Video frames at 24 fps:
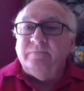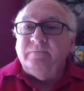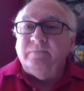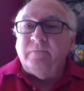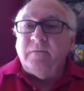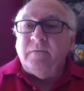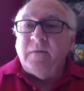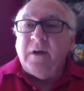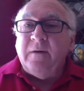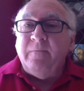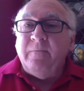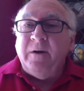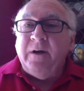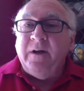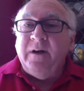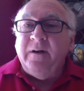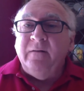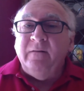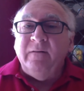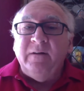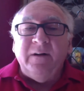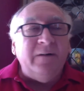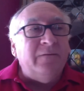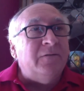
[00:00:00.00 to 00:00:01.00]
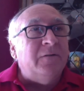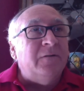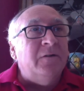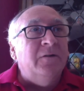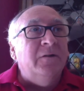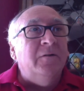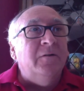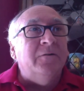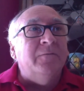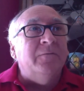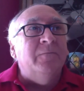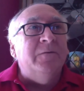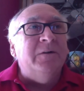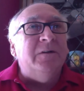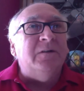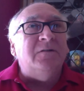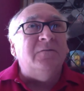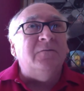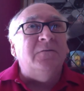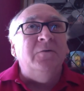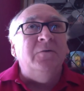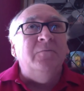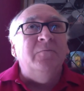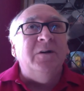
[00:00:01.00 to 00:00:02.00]
I might have left a little bit
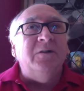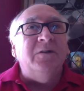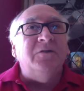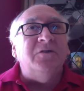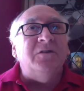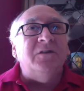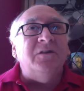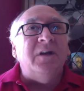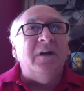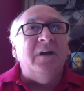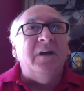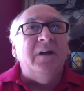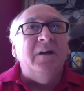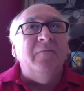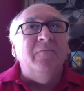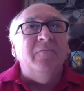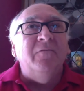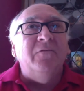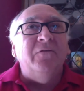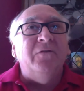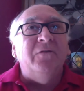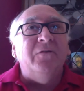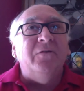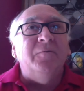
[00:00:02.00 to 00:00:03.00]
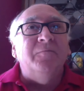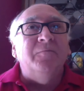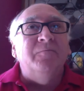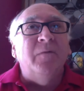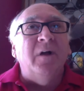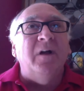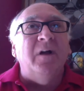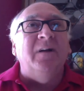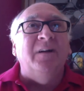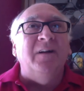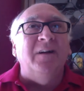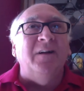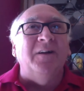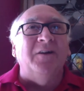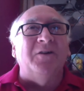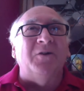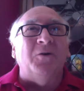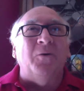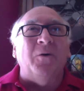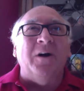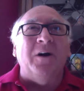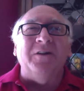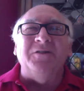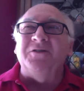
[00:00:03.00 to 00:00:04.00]
too much time for
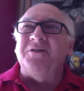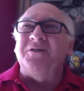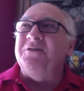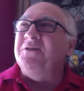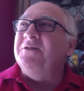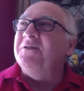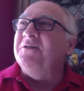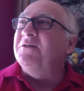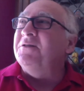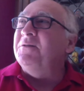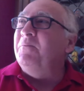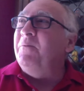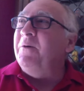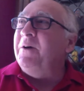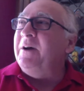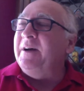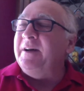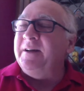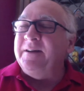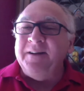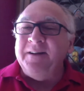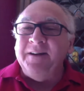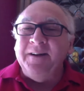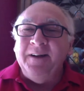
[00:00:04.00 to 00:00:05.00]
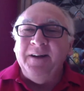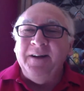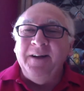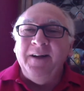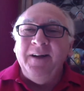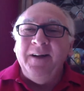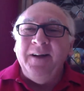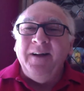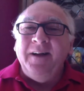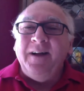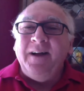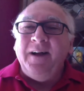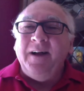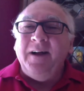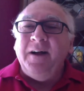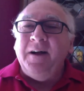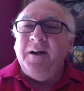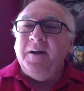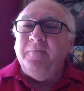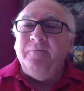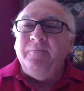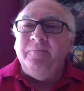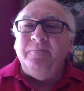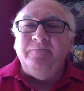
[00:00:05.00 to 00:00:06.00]
questions, but
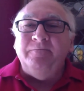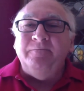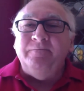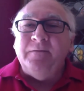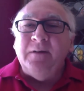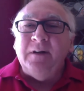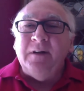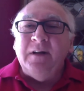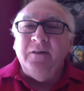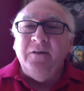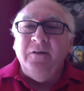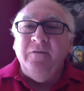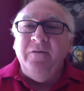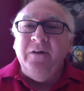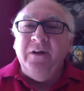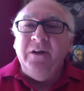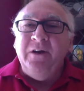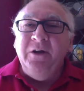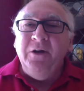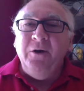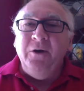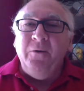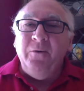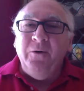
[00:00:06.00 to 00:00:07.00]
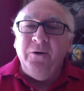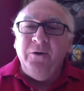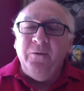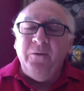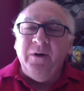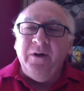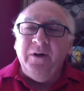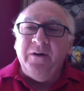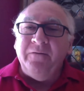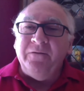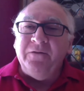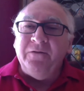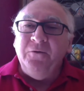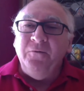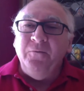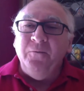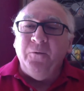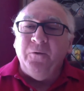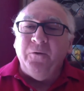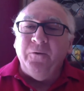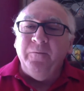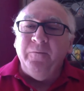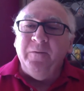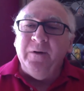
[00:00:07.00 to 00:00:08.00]
the video would have went a few
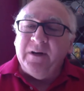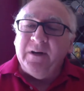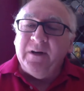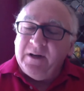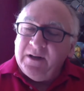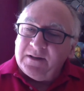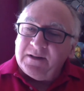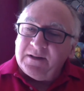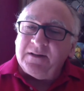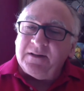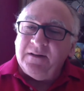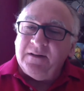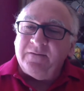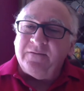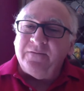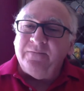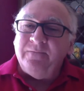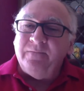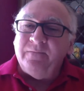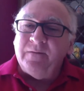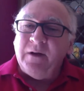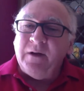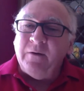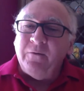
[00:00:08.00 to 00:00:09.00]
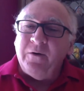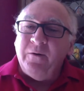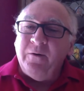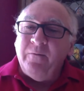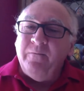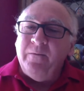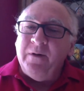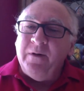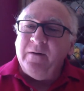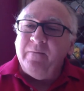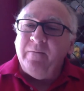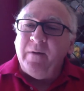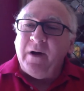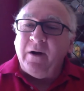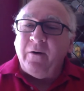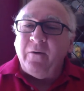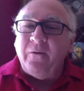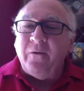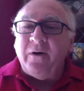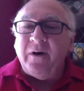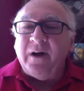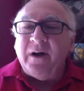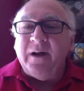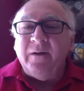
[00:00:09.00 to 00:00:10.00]
more minutes. That would have been about
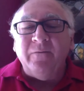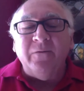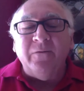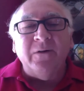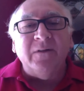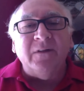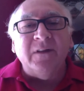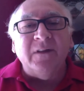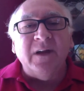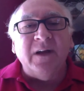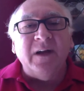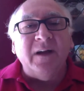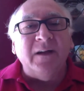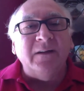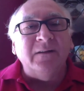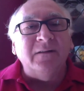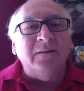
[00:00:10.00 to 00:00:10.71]
right with that.